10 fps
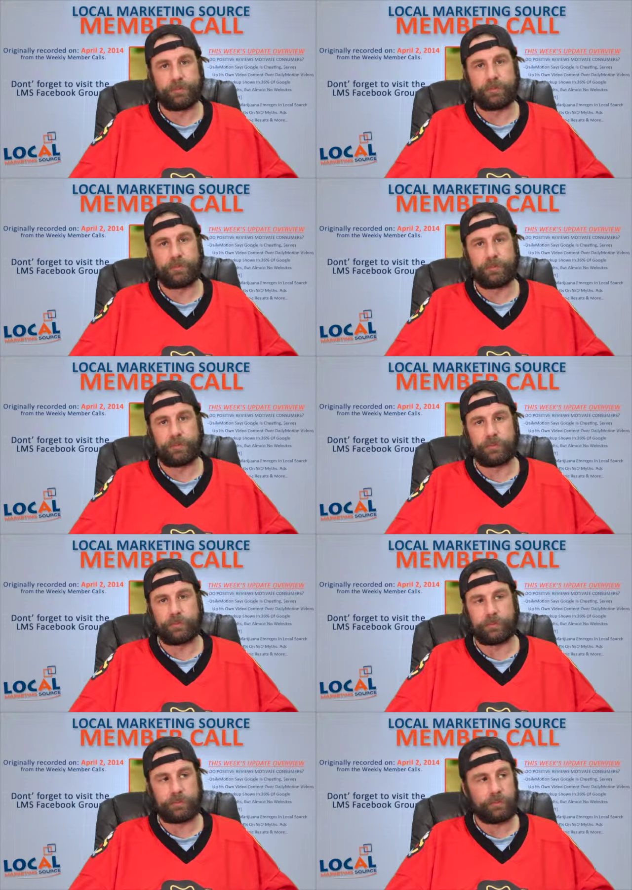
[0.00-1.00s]

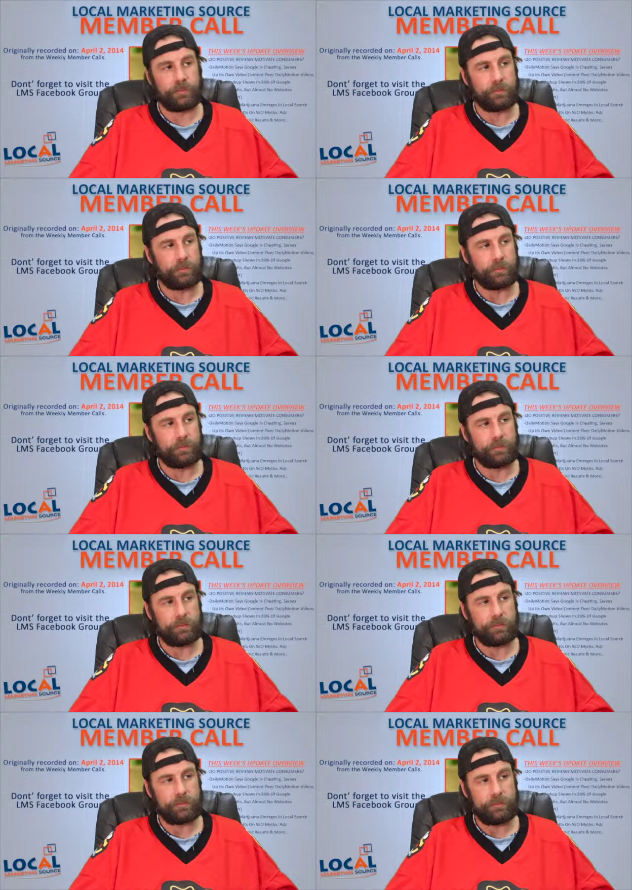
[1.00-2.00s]

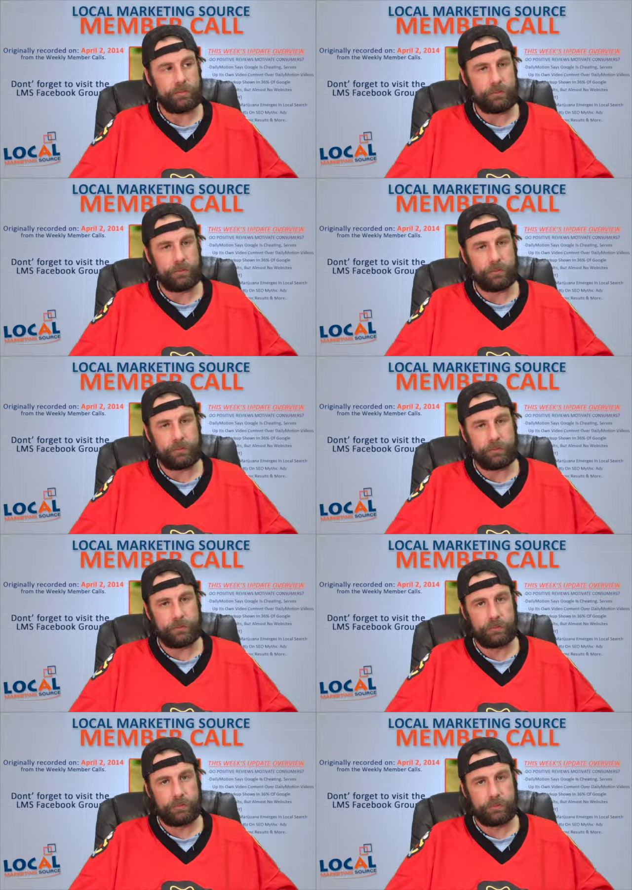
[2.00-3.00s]

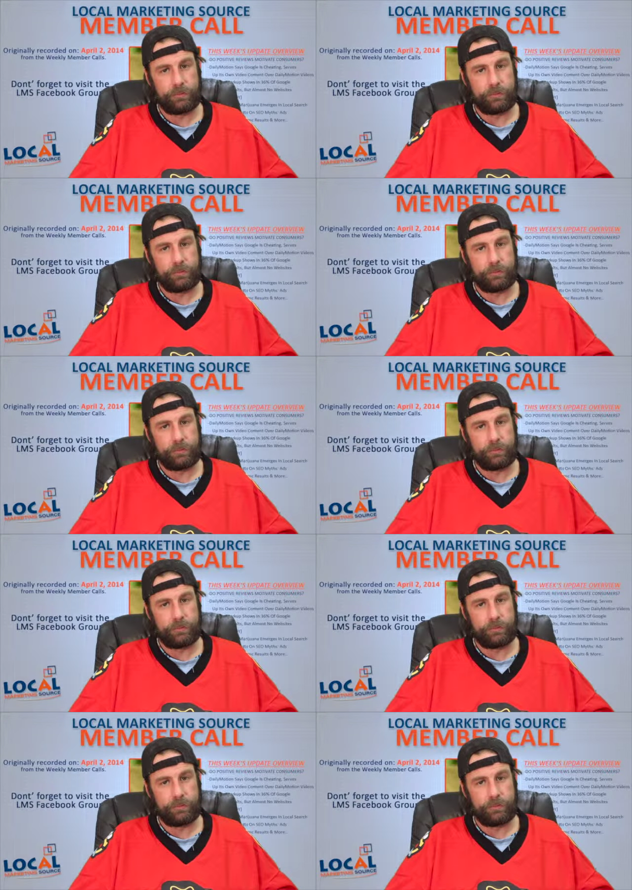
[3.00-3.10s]
(silence)